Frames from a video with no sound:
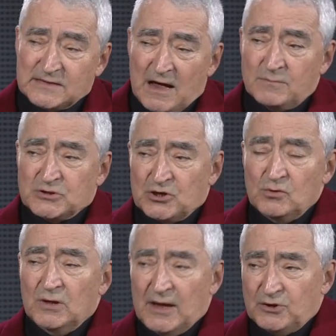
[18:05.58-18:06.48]
I'm so
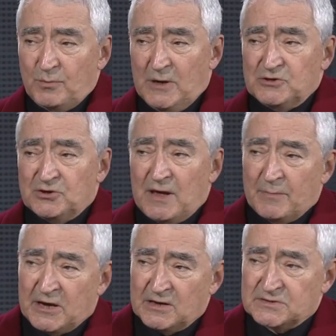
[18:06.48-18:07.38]
glad you mentioned that,
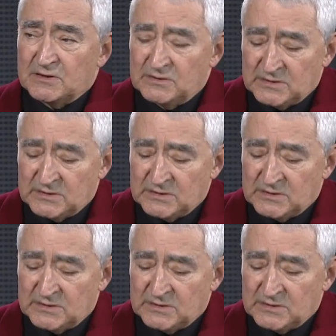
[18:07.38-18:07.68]
because